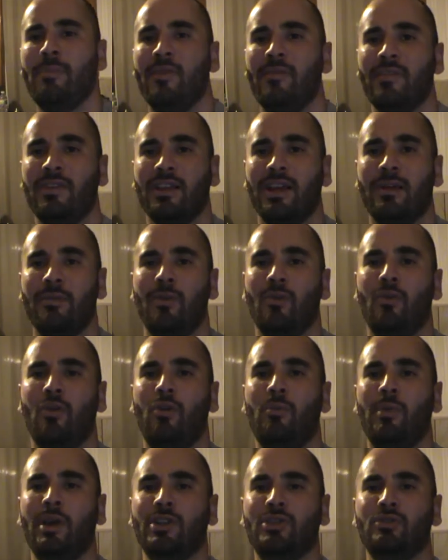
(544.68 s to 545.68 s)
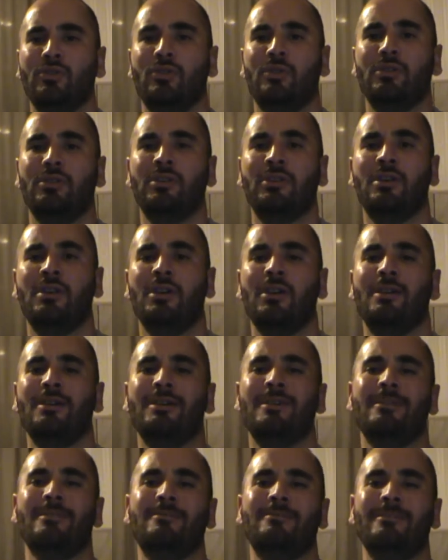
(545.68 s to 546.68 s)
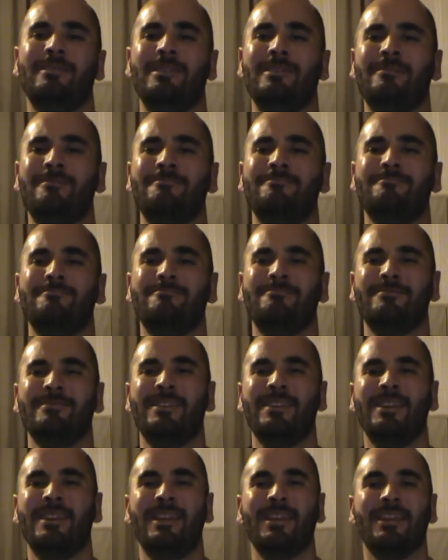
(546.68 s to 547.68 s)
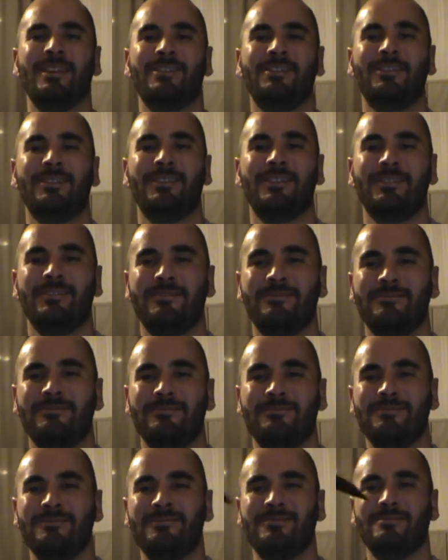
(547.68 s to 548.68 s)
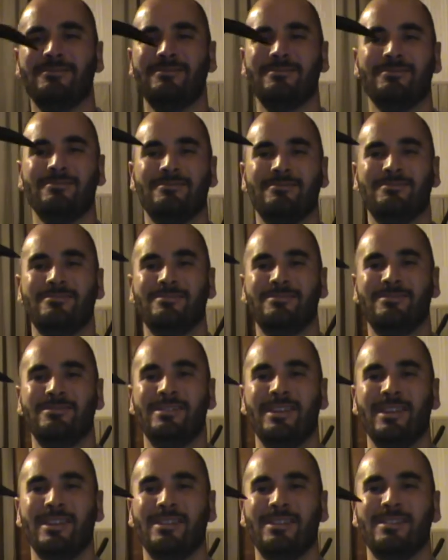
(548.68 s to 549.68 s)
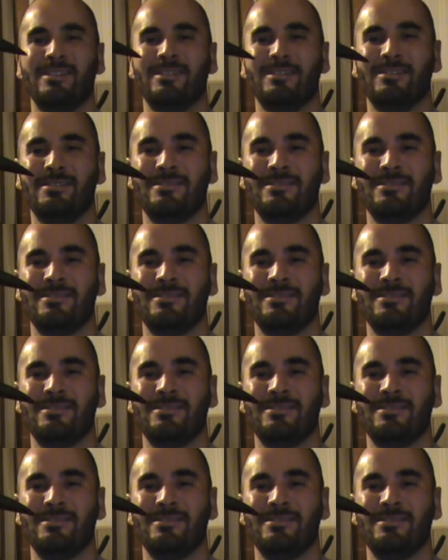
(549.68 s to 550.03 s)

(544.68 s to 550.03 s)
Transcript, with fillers: every time I roll my shoulder. Well, get an itch. Take the